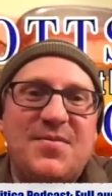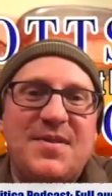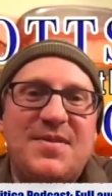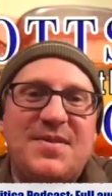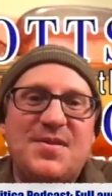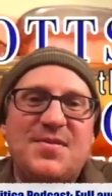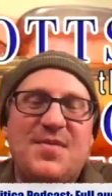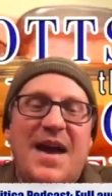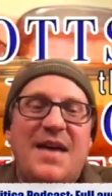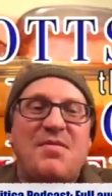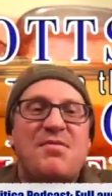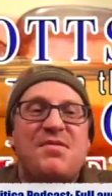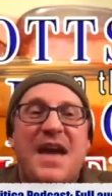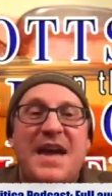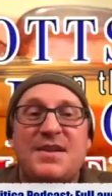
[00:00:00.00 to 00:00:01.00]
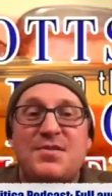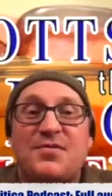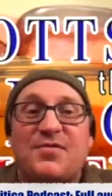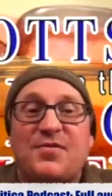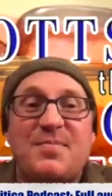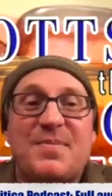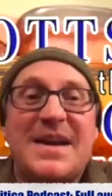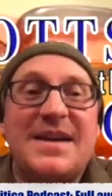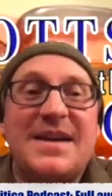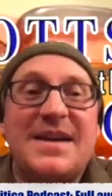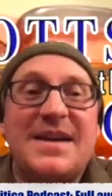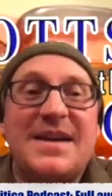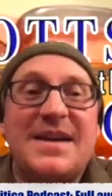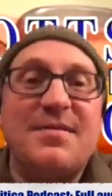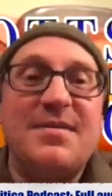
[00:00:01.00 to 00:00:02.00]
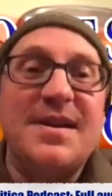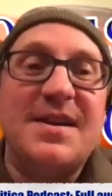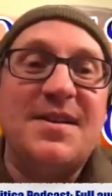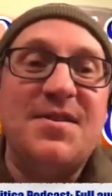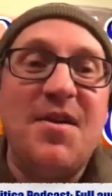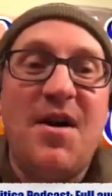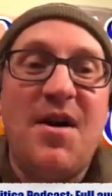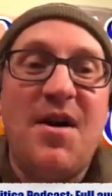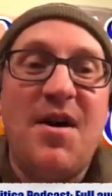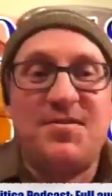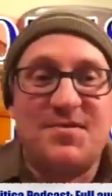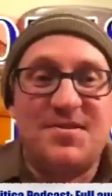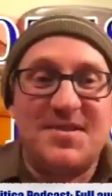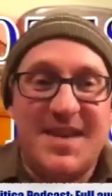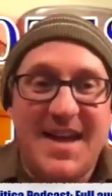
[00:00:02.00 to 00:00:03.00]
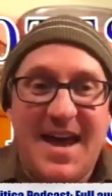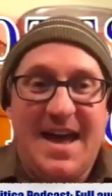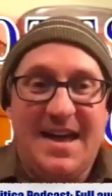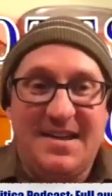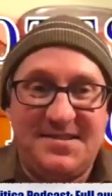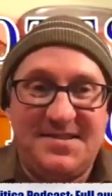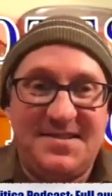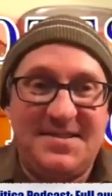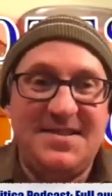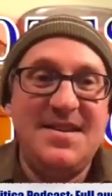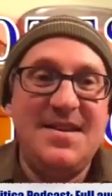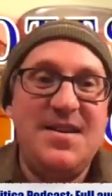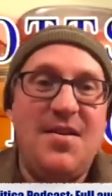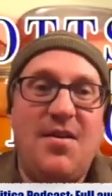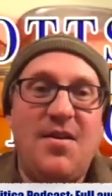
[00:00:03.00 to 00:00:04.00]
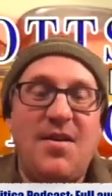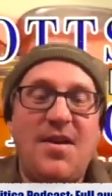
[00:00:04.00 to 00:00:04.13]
you, and thank you for being the inaugural guest on